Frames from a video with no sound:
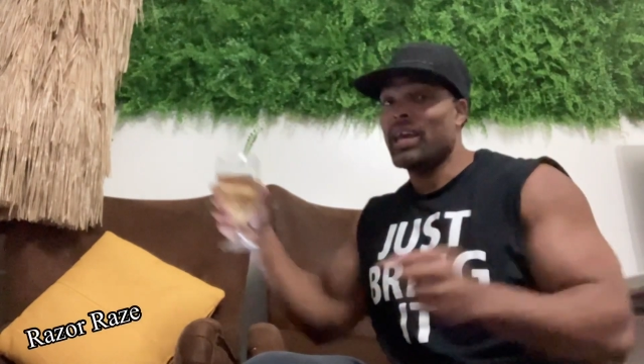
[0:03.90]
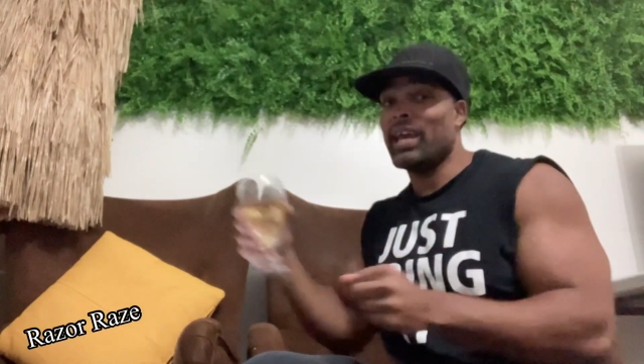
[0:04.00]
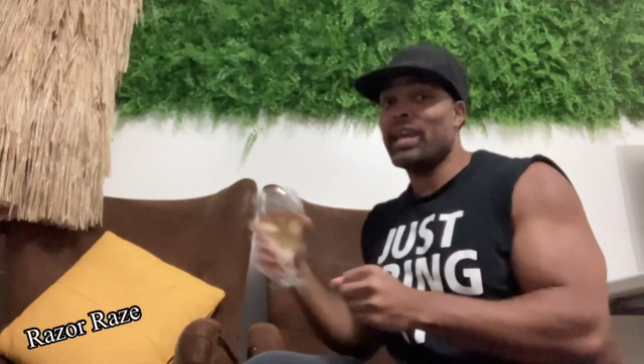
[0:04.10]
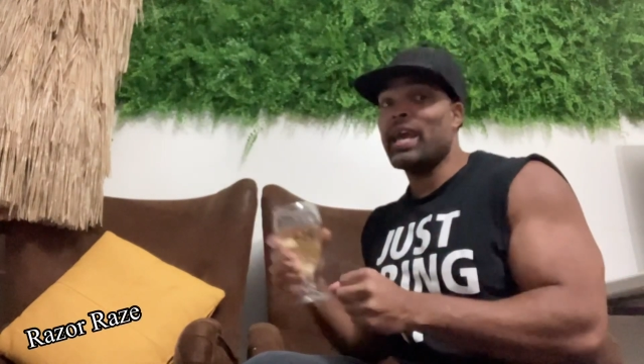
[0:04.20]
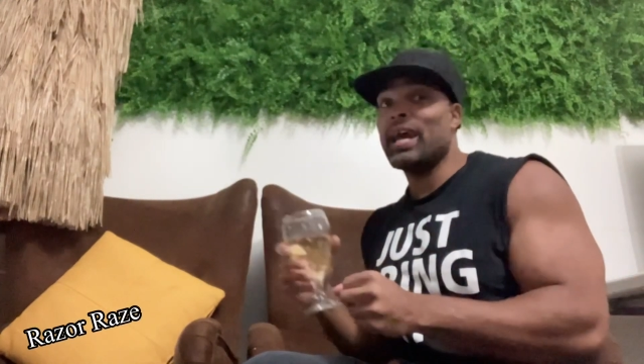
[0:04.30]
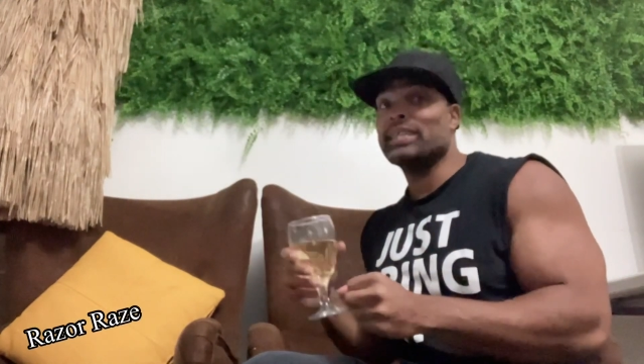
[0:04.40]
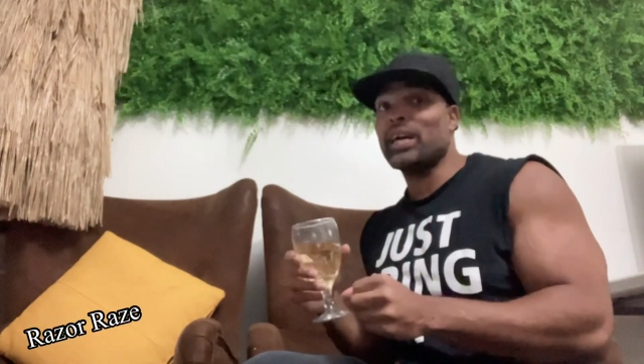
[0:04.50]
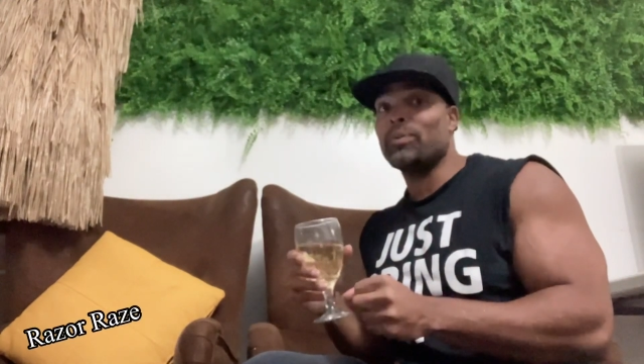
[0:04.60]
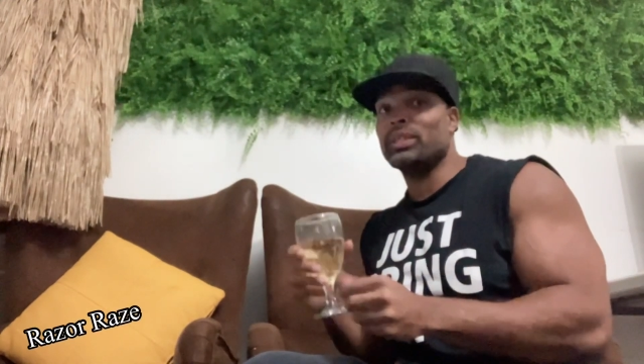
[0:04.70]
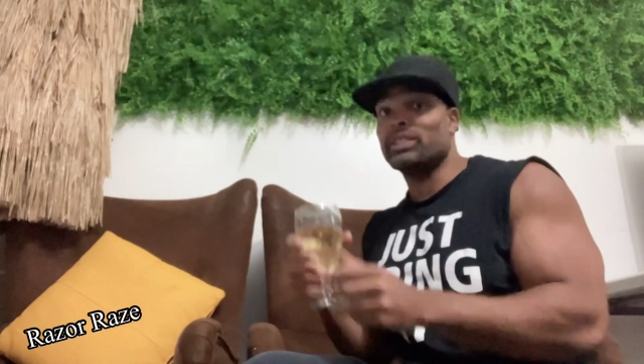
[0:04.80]
And as
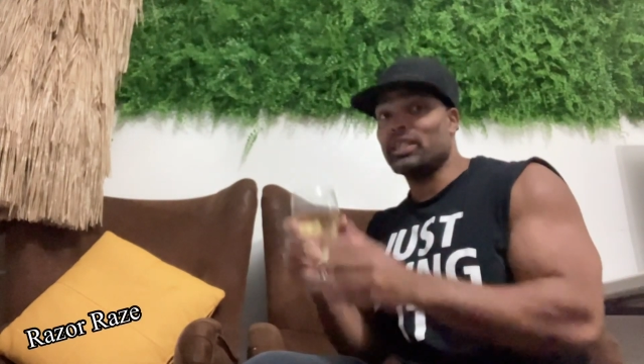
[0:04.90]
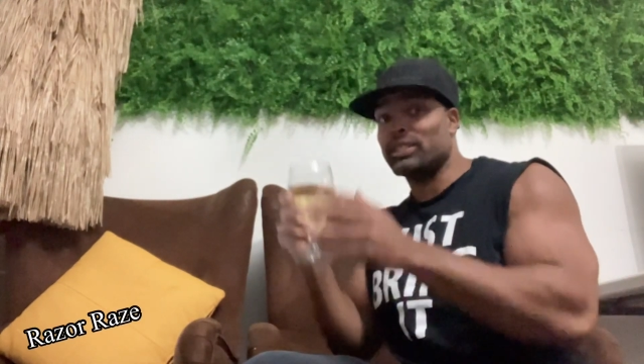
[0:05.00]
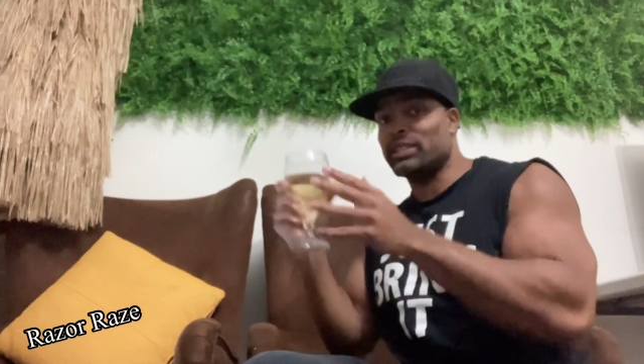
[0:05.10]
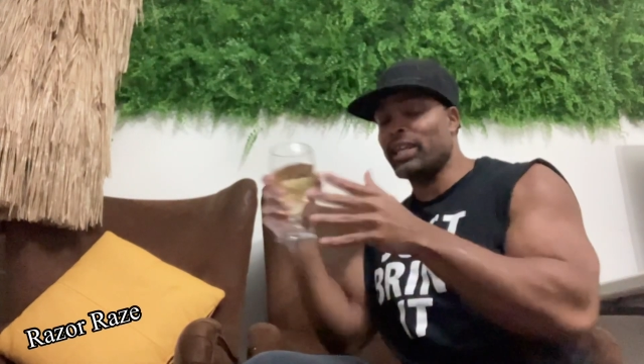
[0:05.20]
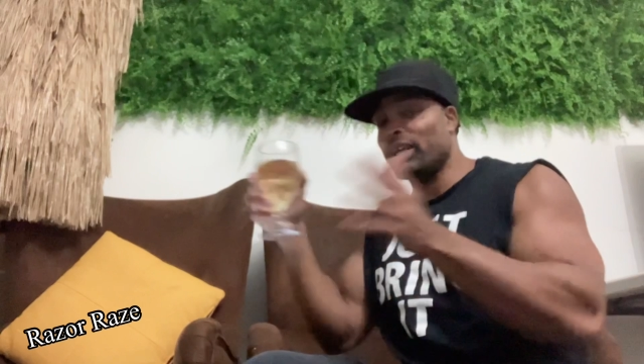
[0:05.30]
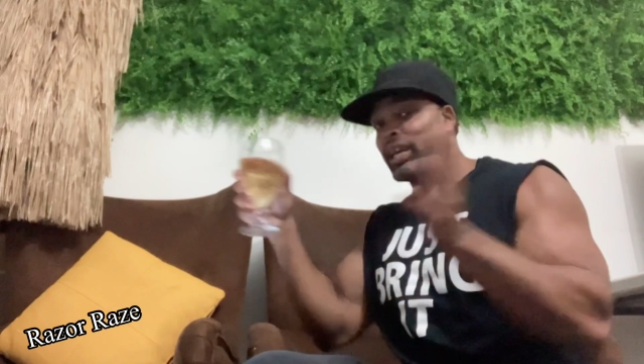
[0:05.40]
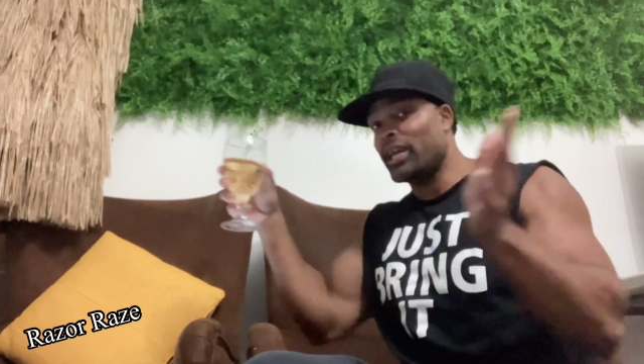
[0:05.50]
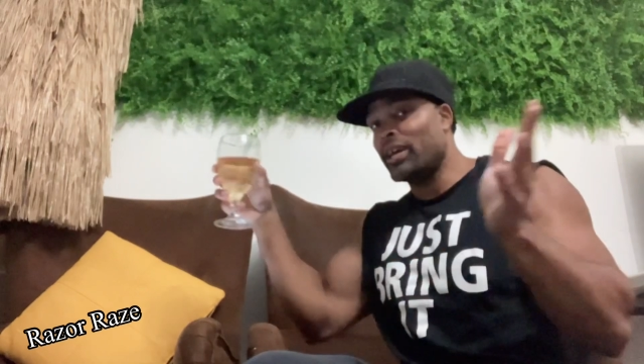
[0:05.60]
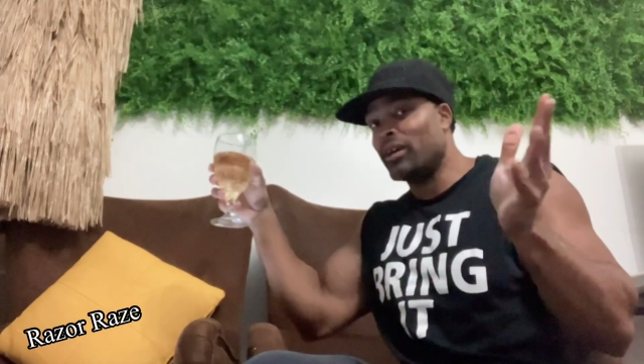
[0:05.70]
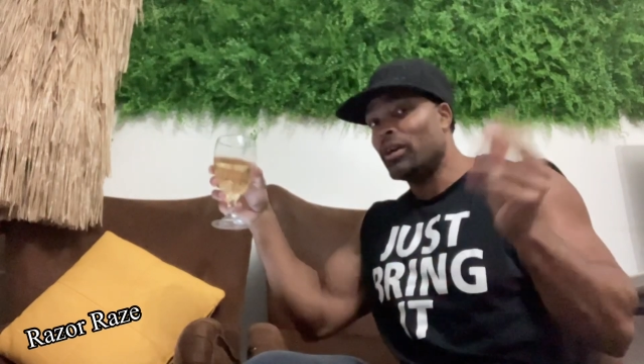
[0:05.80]
I was just sitting
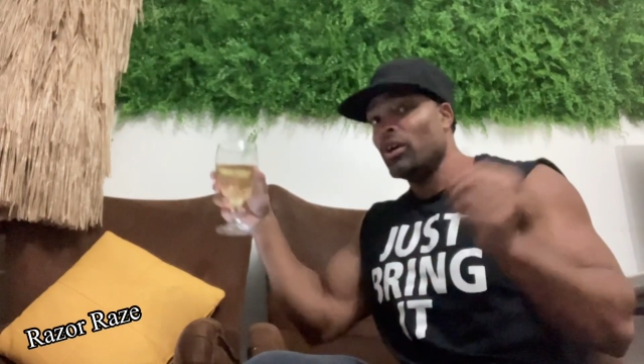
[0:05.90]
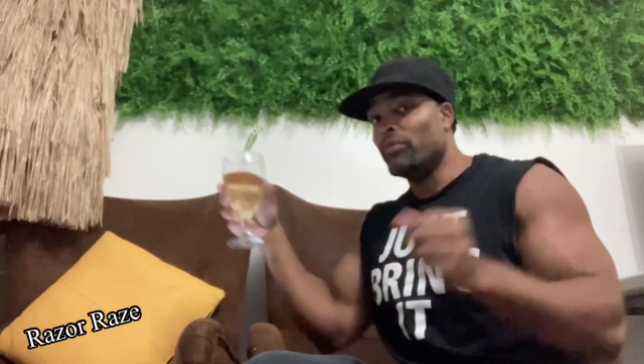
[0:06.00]
here,